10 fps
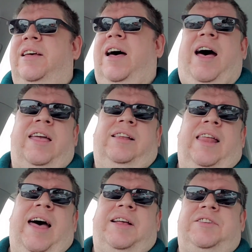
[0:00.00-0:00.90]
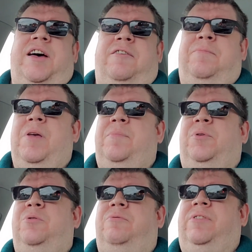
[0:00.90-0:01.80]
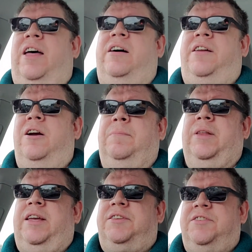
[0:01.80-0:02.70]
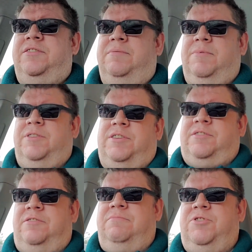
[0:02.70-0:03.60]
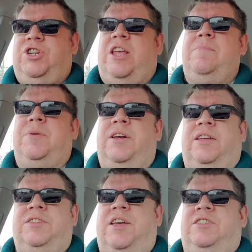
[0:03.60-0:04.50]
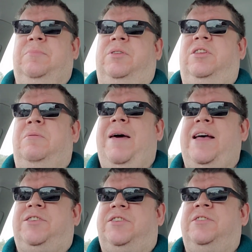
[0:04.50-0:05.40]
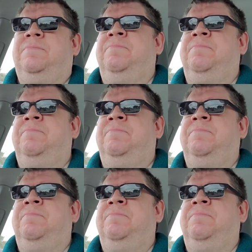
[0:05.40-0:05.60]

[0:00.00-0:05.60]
high class out of people who fly on airplanes, because it's cheap and accessible to the masses.